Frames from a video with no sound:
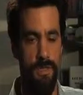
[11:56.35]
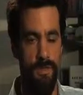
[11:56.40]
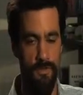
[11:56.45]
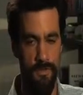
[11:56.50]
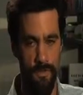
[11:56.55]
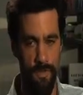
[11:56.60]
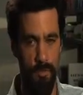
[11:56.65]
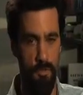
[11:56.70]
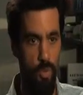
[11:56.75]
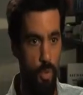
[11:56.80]

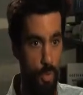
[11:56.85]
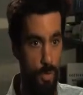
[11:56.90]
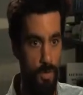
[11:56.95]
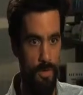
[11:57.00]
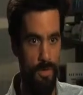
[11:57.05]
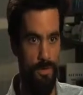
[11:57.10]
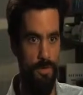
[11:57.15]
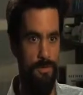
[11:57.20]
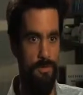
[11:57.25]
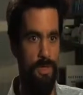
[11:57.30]
They're
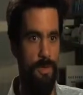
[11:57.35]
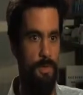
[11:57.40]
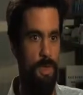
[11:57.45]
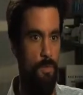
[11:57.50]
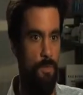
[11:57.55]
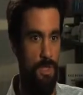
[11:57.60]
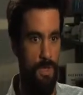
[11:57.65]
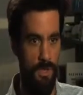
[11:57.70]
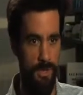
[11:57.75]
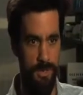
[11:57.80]
important. I mean,
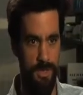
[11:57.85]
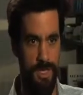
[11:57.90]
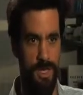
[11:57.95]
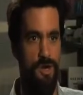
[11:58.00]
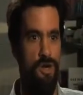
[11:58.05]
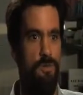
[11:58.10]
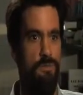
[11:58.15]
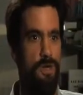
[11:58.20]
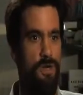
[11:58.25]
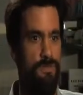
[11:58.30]
we all
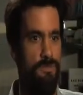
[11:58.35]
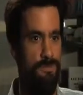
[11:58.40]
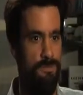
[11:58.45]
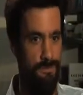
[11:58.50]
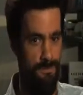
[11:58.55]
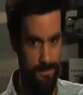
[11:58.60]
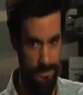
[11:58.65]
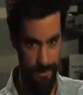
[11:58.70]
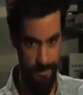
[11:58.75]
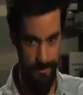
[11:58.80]
care about,
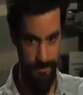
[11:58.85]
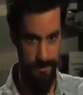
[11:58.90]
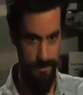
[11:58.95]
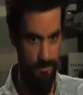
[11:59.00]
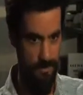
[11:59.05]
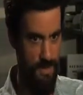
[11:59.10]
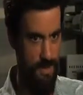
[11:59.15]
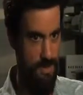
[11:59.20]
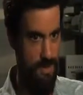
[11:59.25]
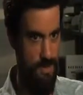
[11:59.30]

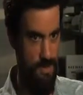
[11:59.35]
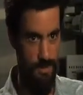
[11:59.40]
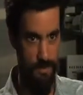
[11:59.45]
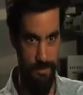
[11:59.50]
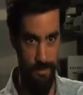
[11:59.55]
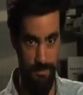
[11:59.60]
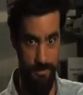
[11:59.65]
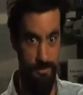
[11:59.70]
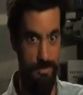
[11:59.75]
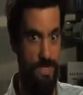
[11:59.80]

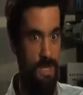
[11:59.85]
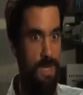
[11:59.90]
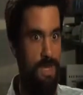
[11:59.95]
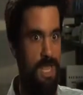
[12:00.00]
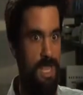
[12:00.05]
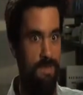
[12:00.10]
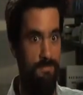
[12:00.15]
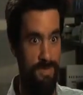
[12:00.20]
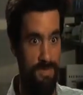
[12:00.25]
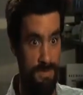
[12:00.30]
not
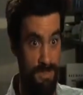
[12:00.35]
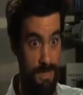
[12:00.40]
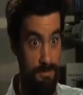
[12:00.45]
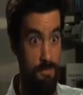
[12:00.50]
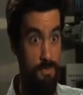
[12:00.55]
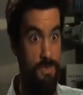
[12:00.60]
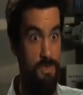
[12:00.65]
having dead